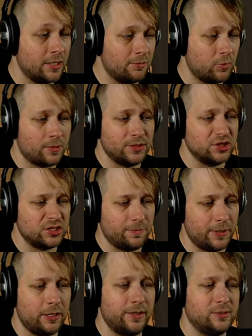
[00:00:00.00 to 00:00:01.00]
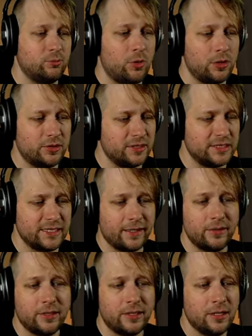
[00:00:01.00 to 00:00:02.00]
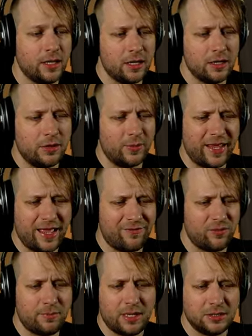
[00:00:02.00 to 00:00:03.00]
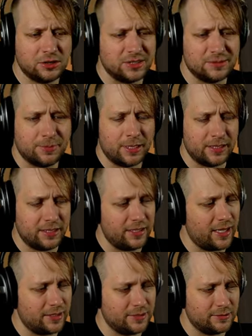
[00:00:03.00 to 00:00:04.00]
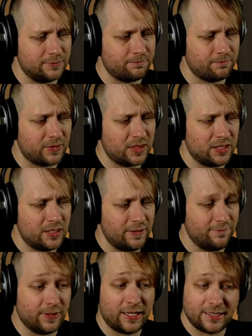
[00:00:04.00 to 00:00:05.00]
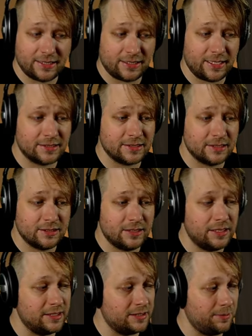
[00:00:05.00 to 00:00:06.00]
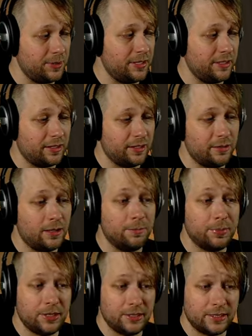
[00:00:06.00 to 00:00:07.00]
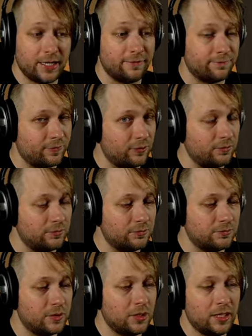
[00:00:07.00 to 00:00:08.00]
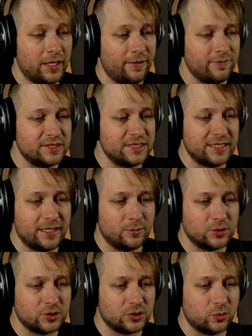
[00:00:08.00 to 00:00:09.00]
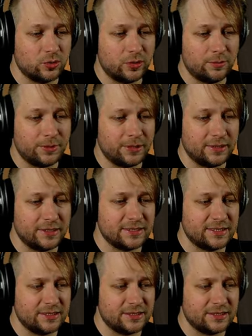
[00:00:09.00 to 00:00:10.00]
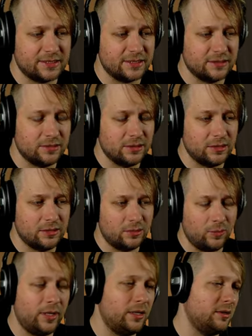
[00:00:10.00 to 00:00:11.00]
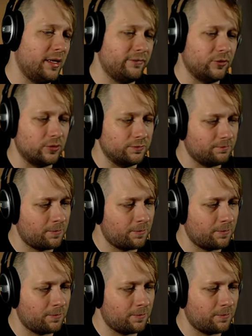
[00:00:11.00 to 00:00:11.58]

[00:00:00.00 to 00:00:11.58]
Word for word: Probably just a bear that's wandered into the area, though I haven't managed to spot it yet. If I had to guess, he's a big, a big effer. Haven't seen animals torn up like this since, well, ever.